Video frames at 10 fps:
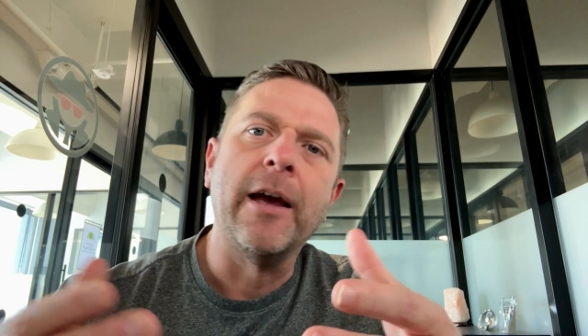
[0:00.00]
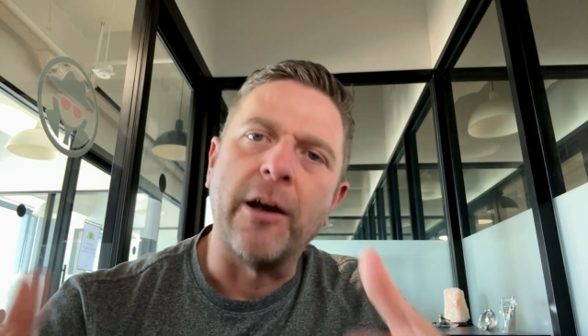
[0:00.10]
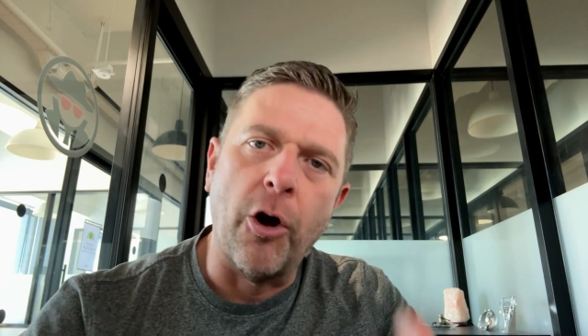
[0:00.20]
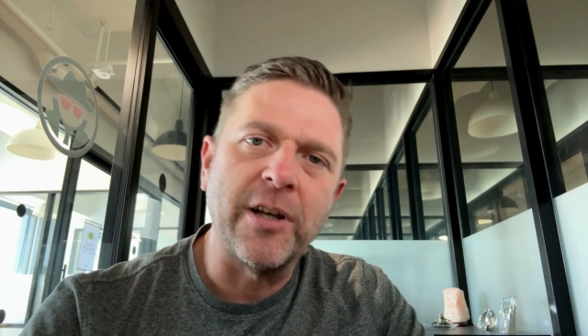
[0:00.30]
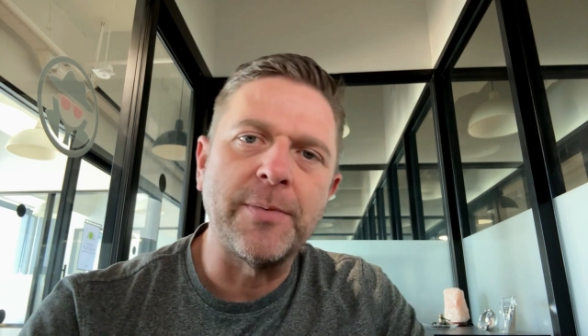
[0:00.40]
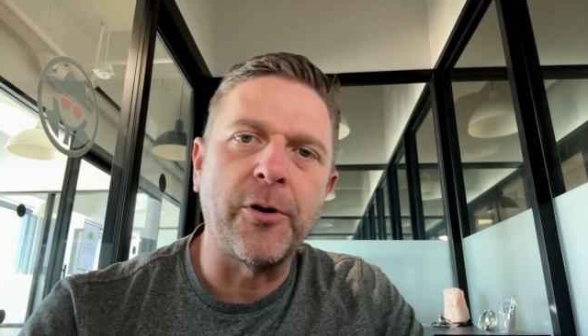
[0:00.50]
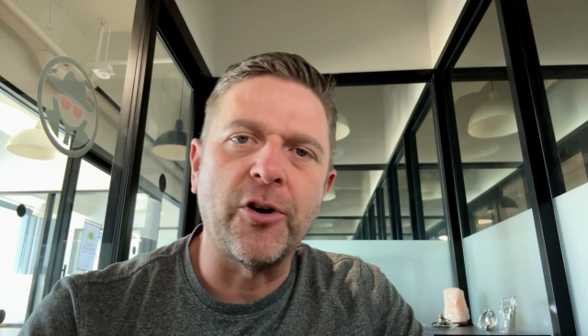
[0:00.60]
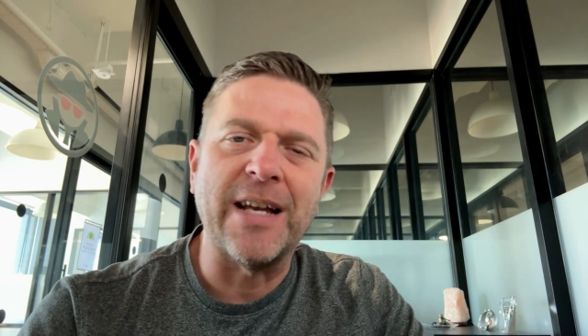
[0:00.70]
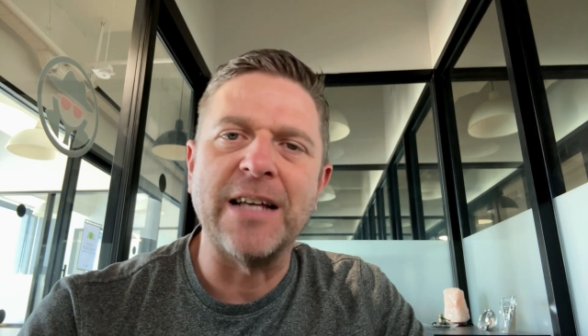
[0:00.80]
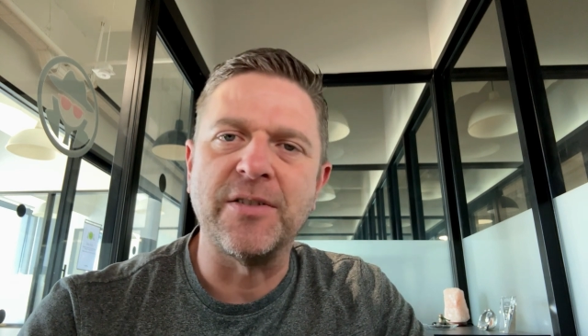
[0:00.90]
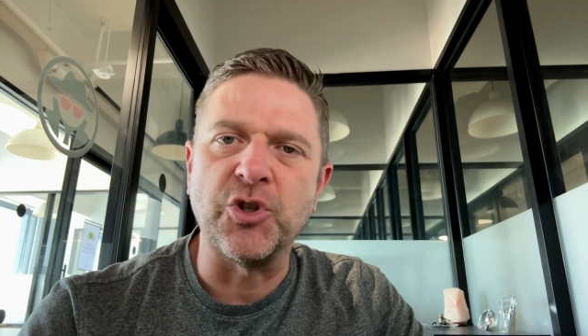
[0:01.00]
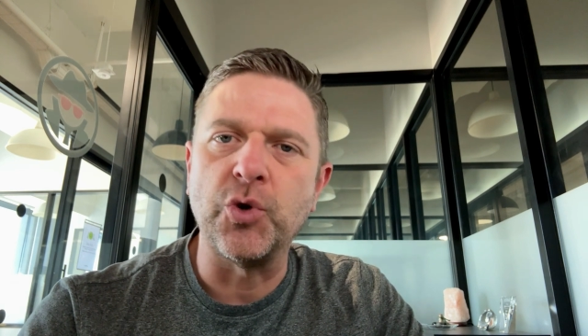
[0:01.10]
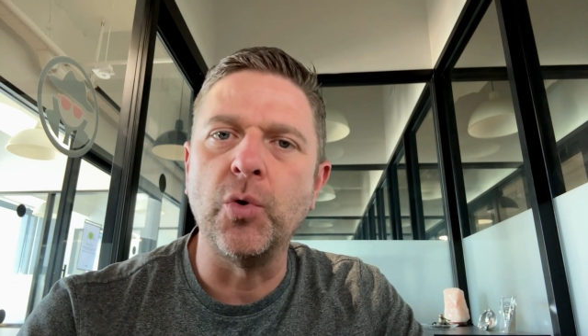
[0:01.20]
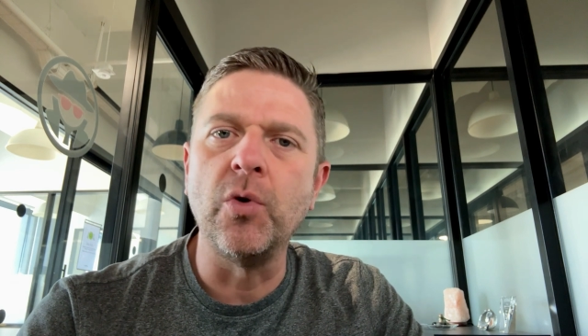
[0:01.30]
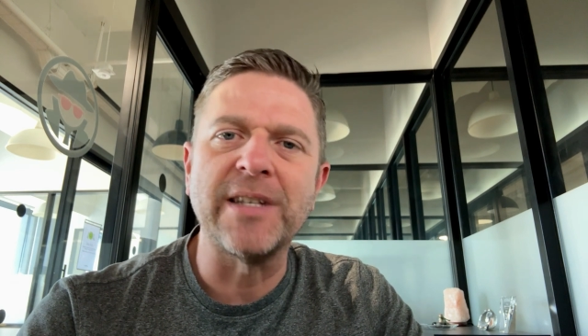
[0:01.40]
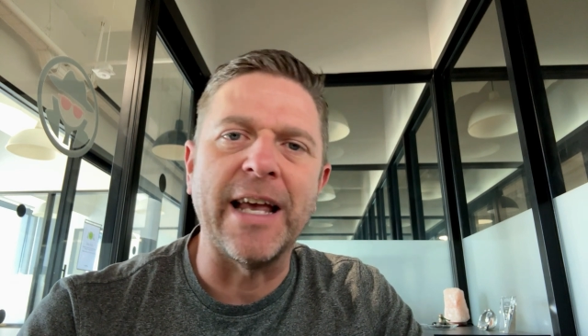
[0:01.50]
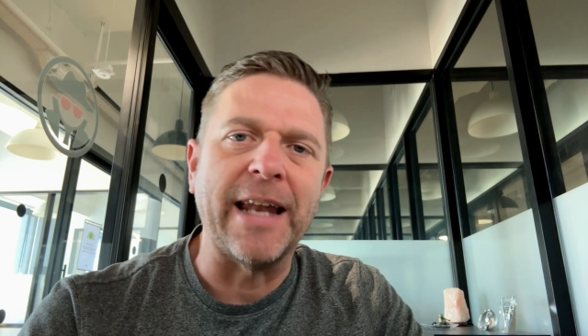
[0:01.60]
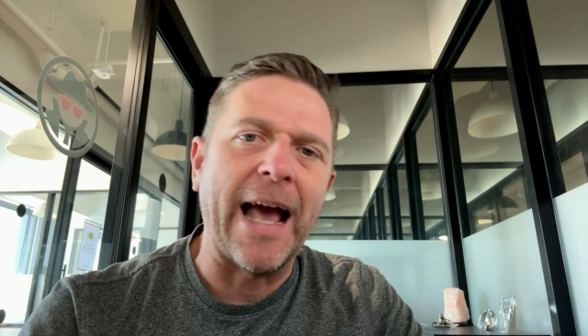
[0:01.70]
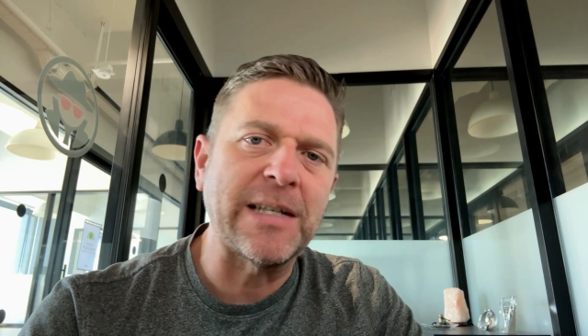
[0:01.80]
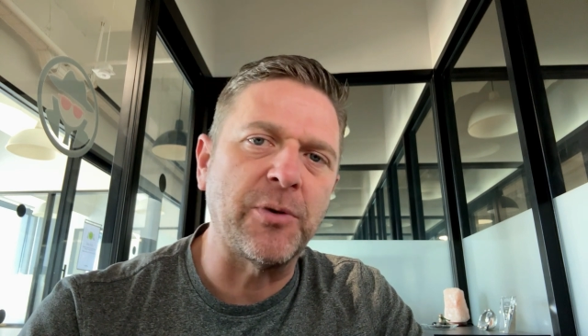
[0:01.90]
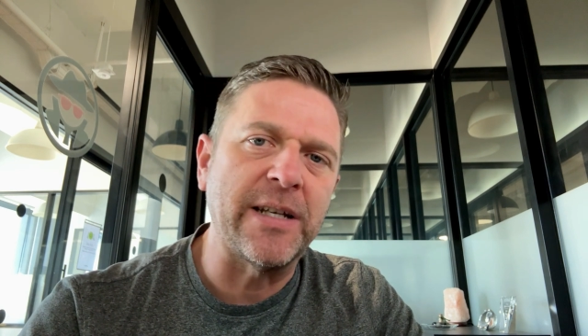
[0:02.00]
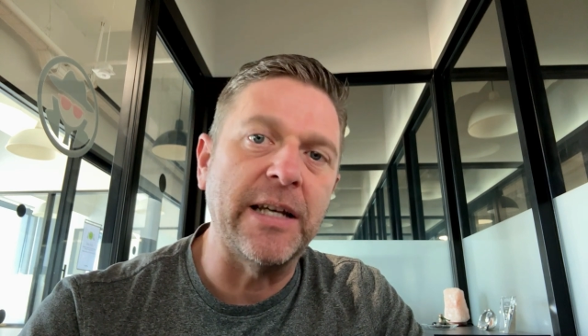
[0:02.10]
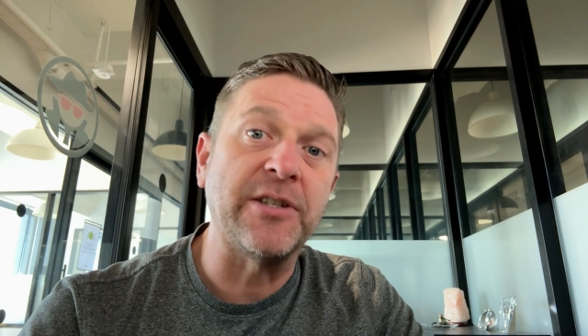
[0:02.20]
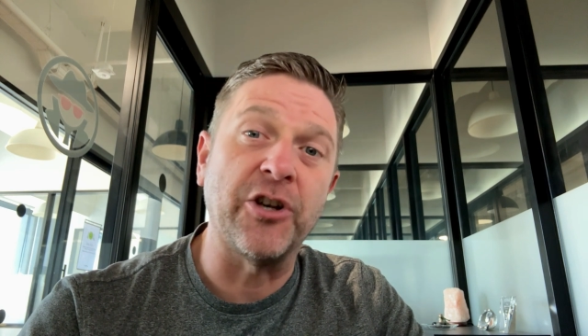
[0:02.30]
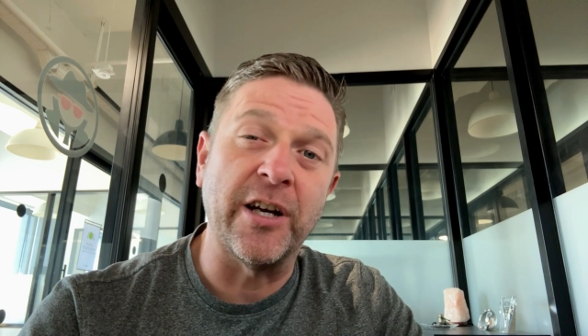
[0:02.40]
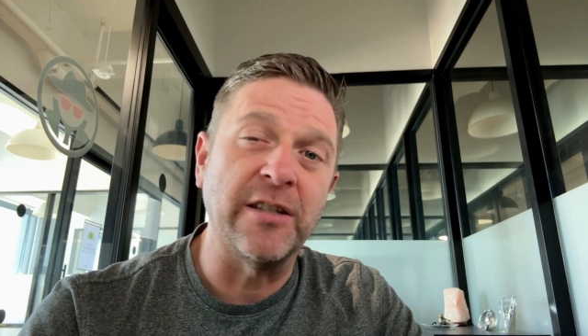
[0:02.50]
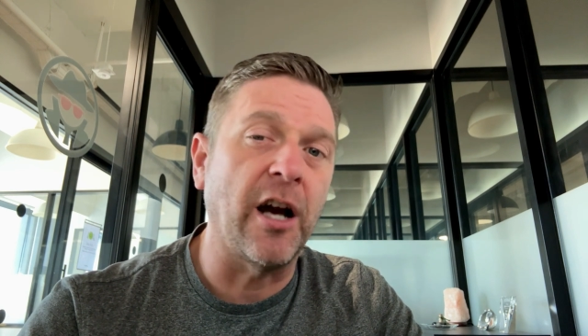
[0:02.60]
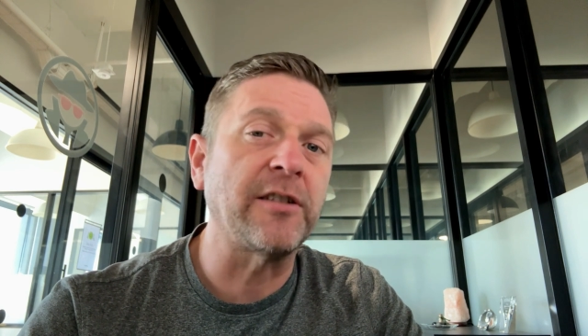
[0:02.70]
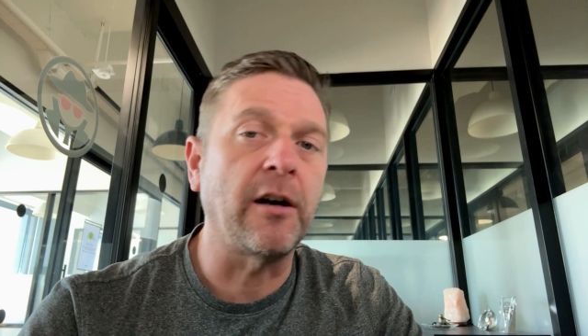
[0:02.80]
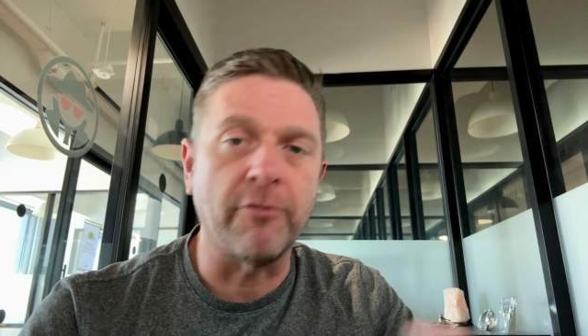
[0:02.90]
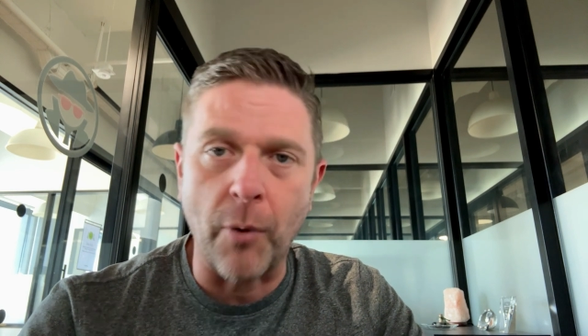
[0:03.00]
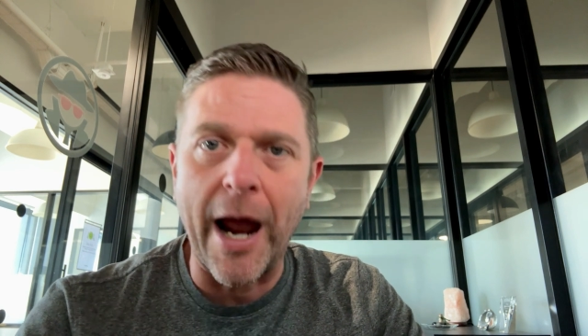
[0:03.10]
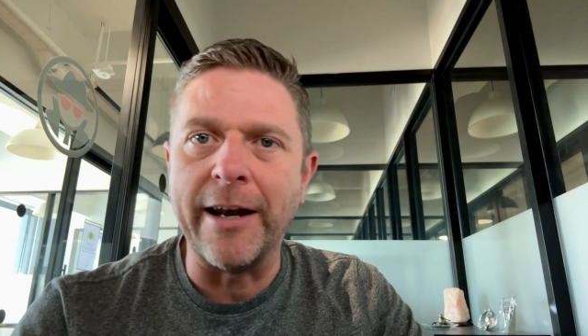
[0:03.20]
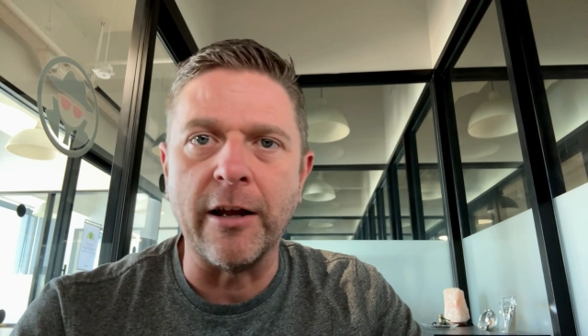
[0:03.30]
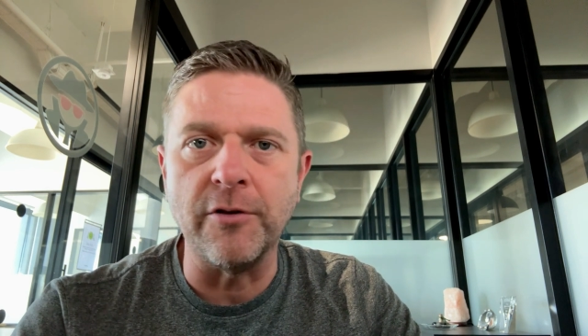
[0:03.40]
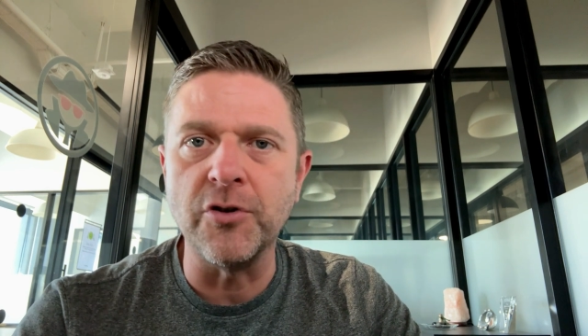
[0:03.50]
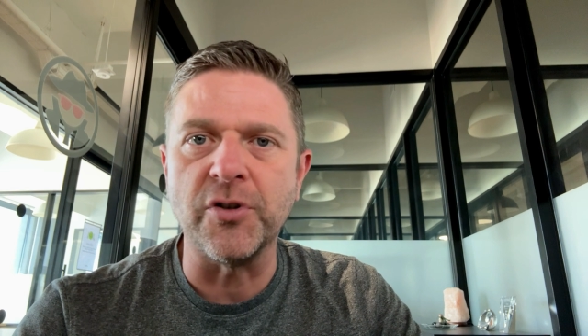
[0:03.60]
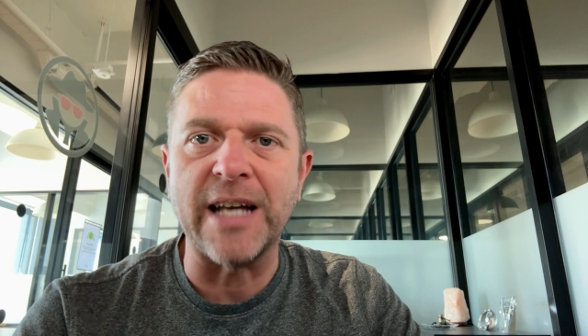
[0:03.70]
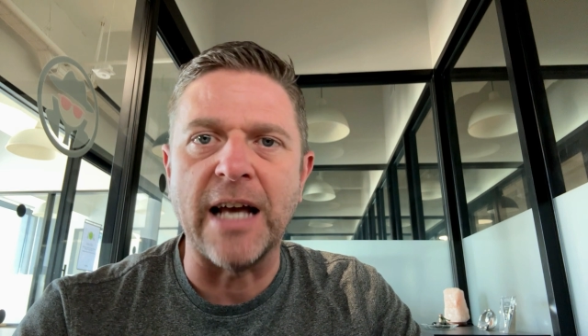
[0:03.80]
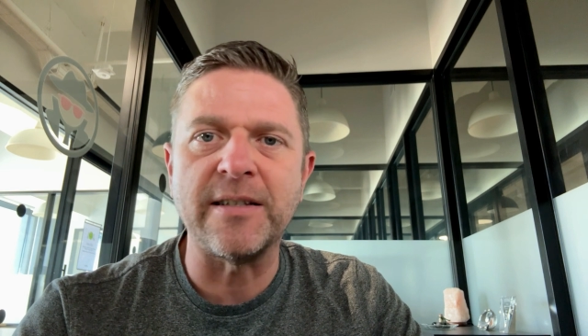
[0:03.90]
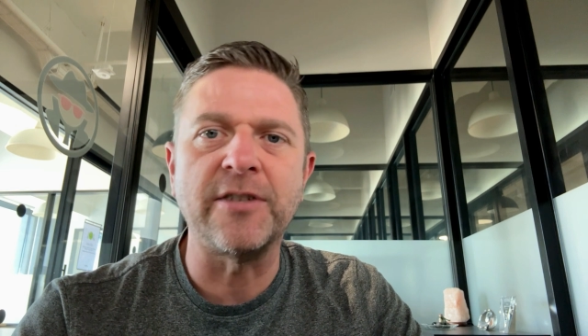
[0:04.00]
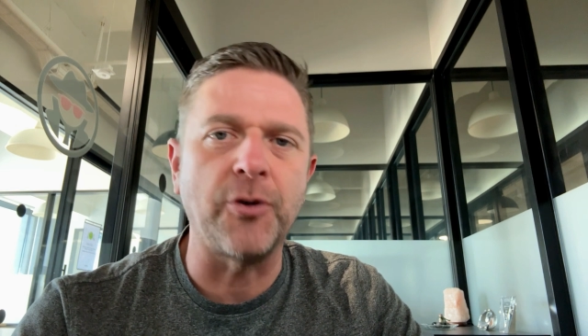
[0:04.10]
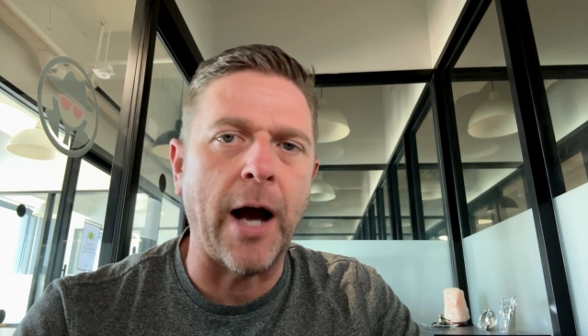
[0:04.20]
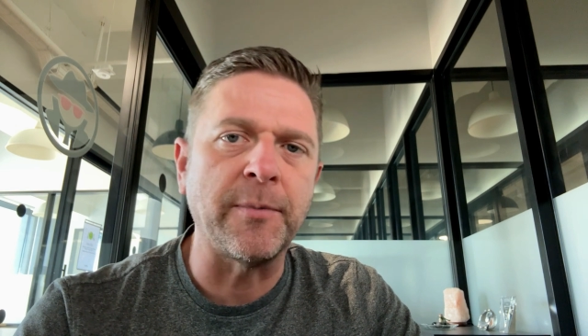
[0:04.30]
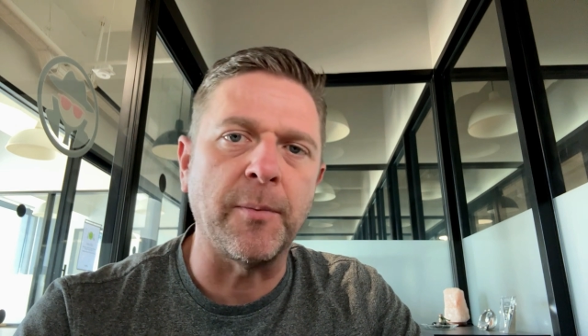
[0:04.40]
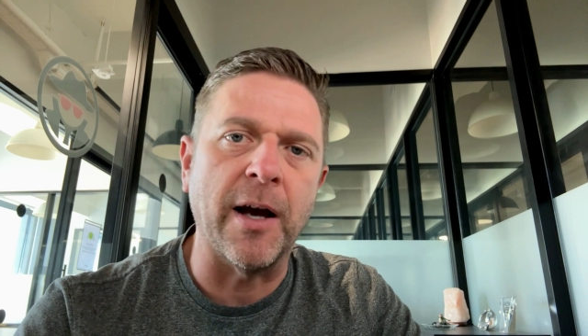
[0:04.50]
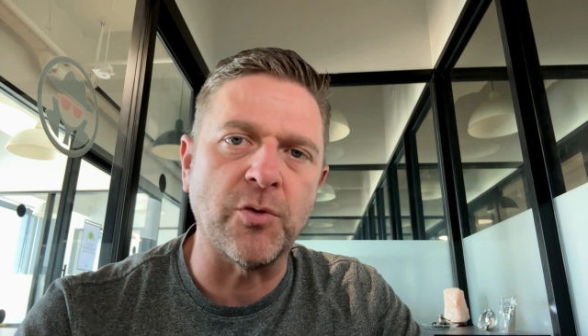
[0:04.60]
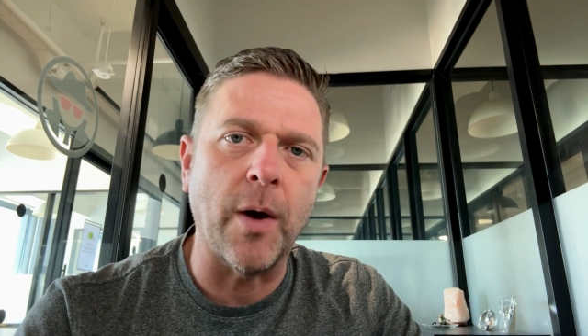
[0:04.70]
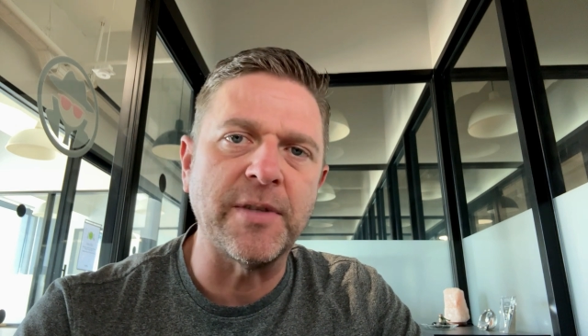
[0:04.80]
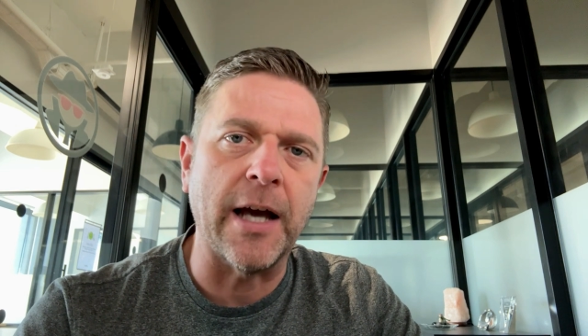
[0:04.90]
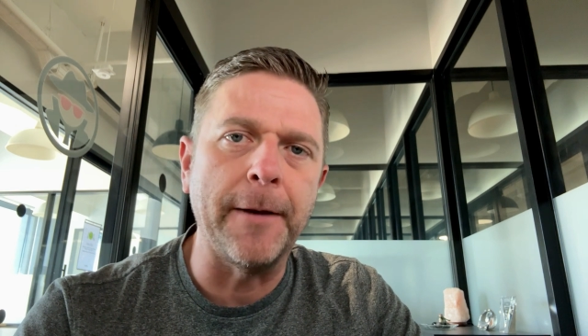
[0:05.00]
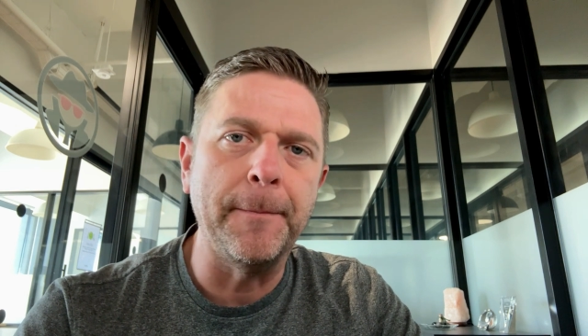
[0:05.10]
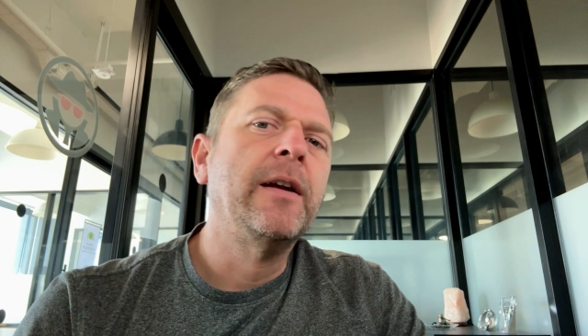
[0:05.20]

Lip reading: Co-Conspirators has the tools and expertise to conduct a variety of user tests to optimize a website.